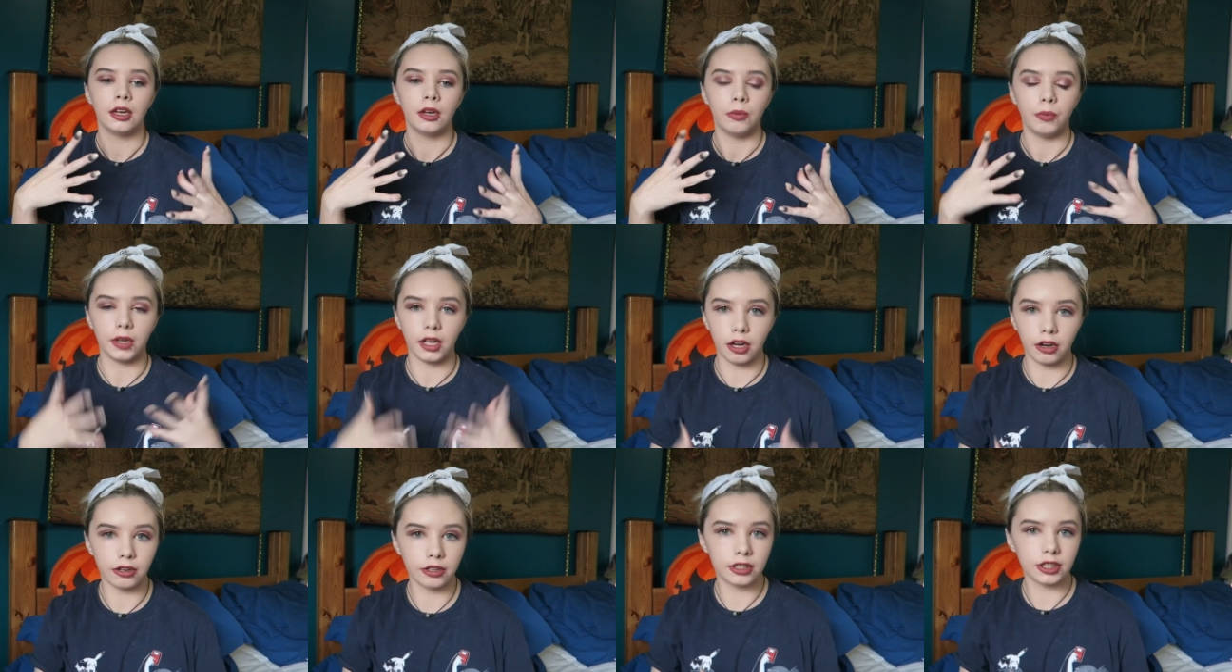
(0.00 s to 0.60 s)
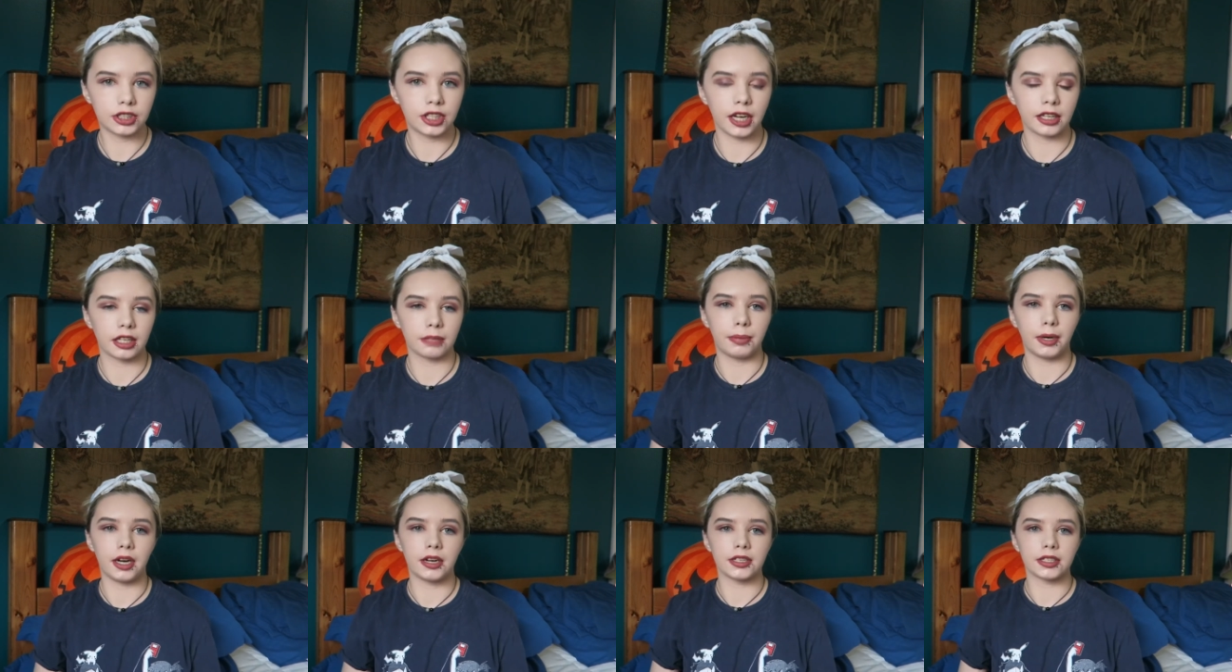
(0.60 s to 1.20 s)
We go to the check
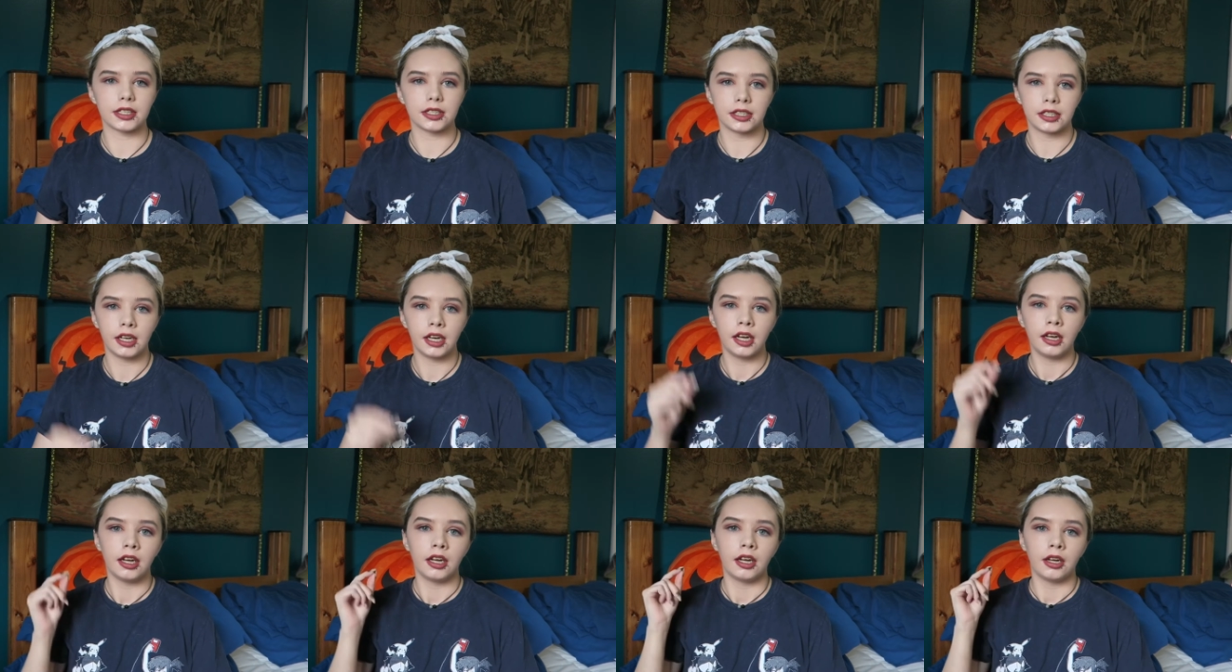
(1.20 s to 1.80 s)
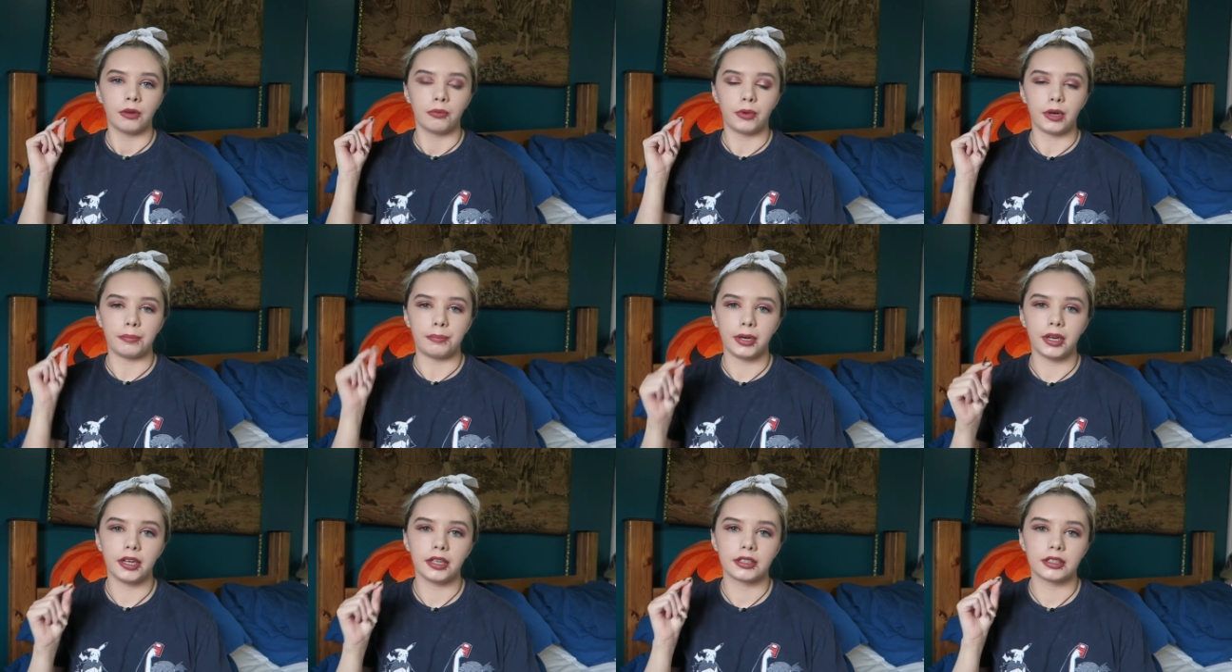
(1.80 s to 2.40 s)
deposit, we
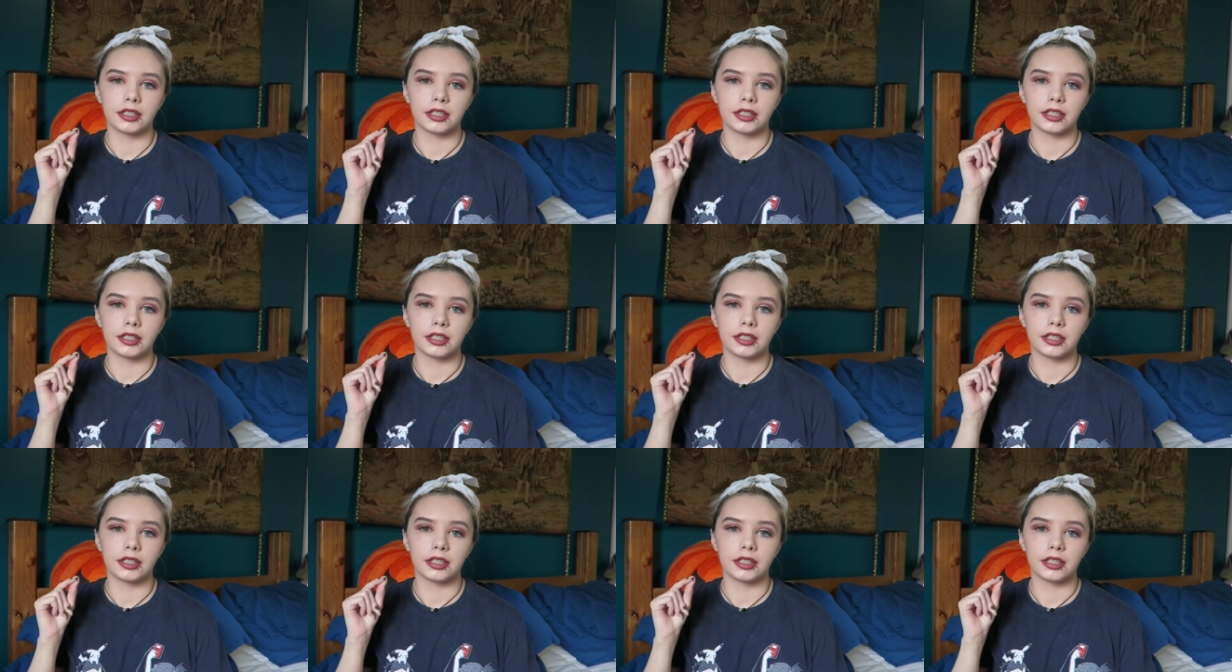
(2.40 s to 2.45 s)
put